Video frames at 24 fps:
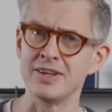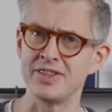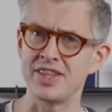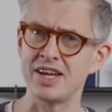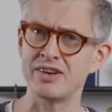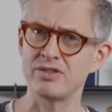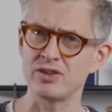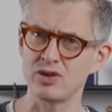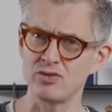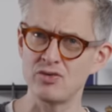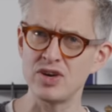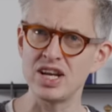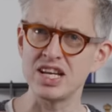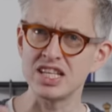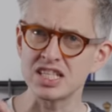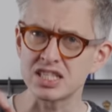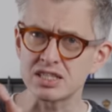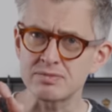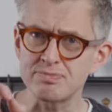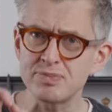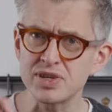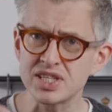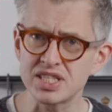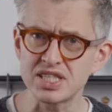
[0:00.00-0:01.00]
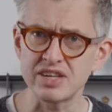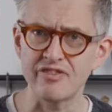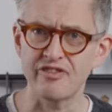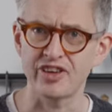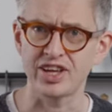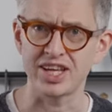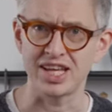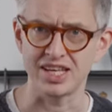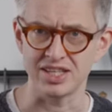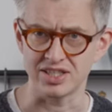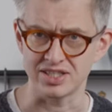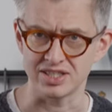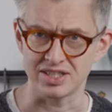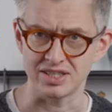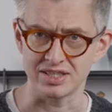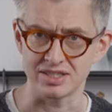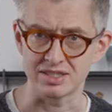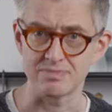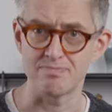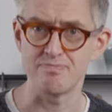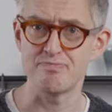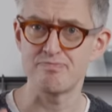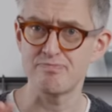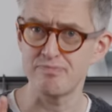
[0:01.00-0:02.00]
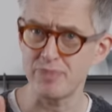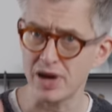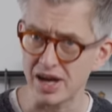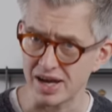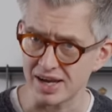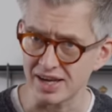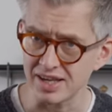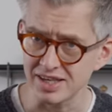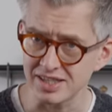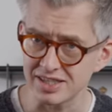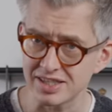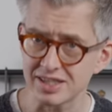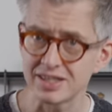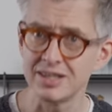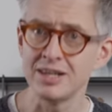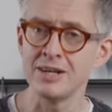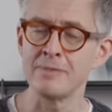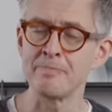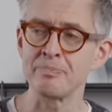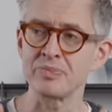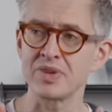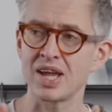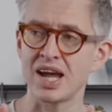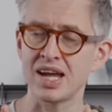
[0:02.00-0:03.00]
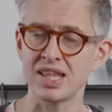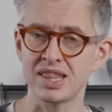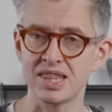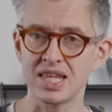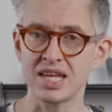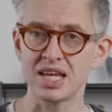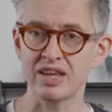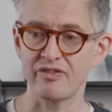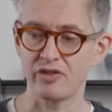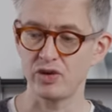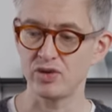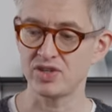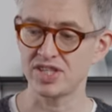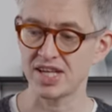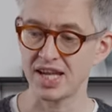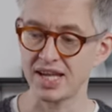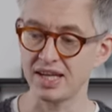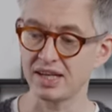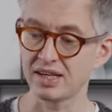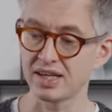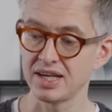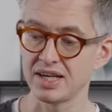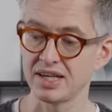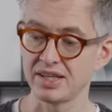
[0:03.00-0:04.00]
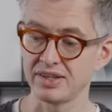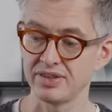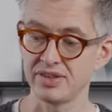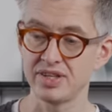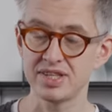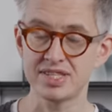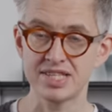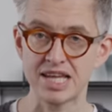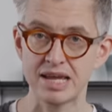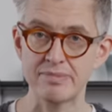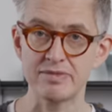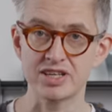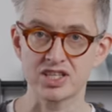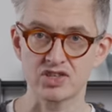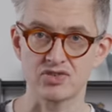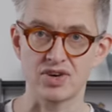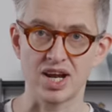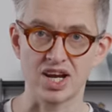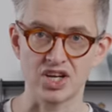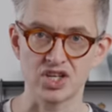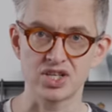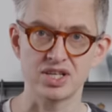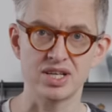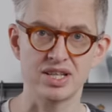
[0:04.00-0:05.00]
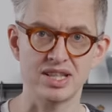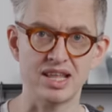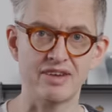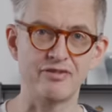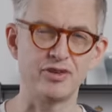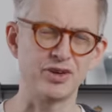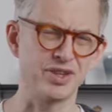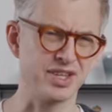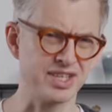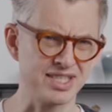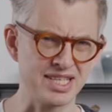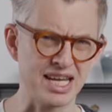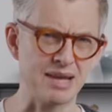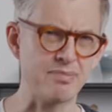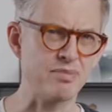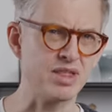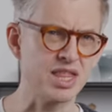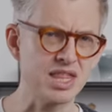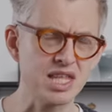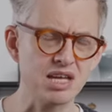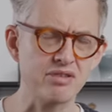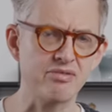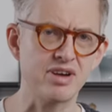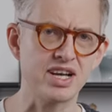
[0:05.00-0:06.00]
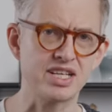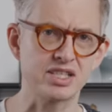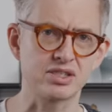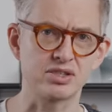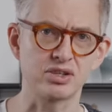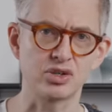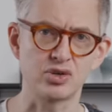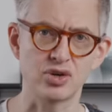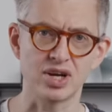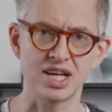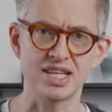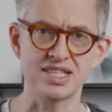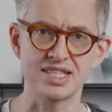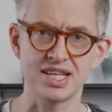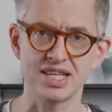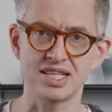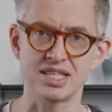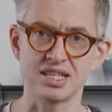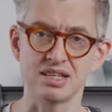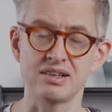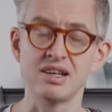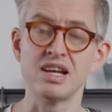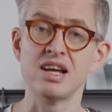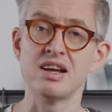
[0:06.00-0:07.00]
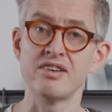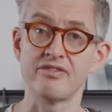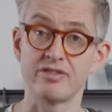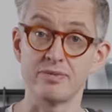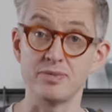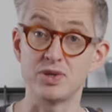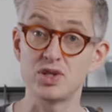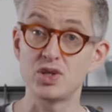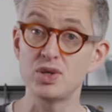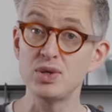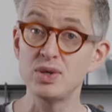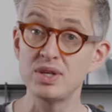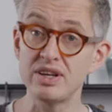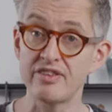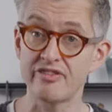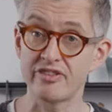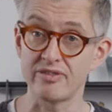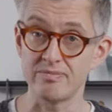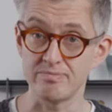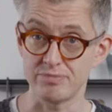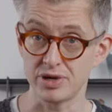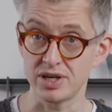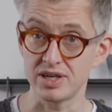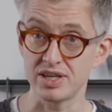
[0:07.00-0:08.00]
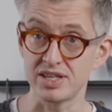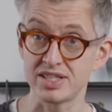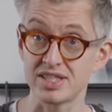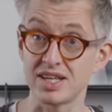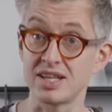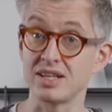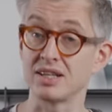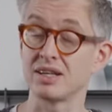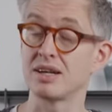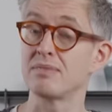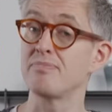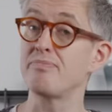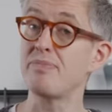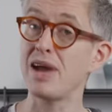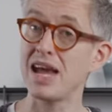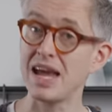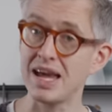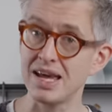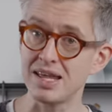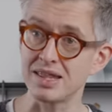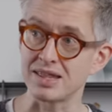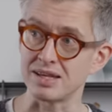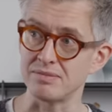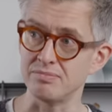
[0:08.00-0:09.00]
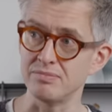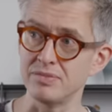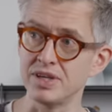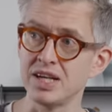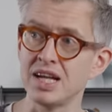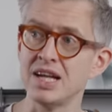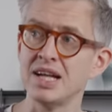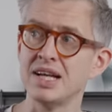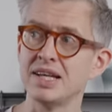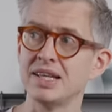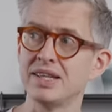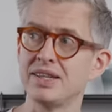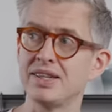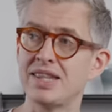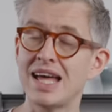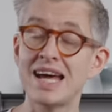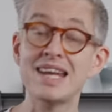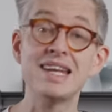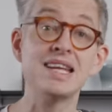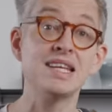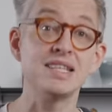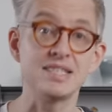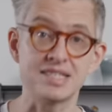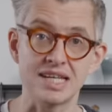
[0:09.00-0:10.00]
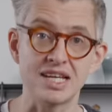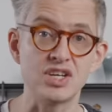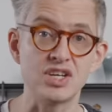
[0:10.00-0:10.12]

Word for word: They're a really specific instance. But I think if you take the same extraction and therefore the same theoretical grind setting from two different burrs and compare them, that is